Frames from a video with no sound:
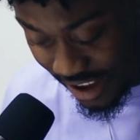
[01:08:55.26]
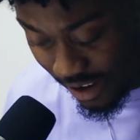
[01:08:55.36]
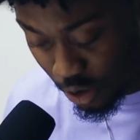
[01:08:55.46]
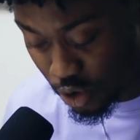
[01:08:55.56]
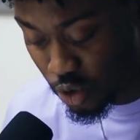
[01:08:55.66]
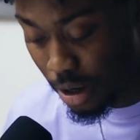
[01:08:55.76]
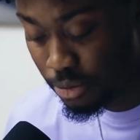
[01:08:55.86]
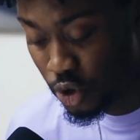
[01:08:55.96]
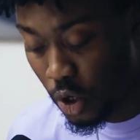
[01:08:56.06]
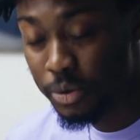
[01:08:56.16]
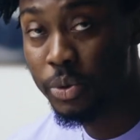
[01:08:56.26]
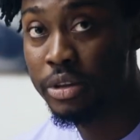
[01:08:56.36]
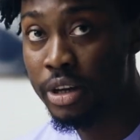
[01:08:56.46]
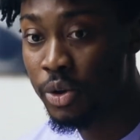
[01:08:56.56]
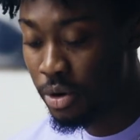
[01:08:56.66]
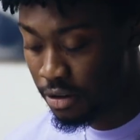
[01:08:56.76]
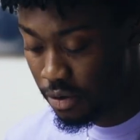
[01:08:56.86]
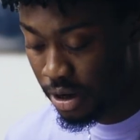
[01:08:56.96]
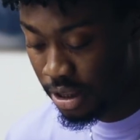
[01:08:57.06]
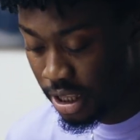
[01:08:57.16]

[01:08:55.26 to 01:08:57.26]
If I could swap jobs with anyone for a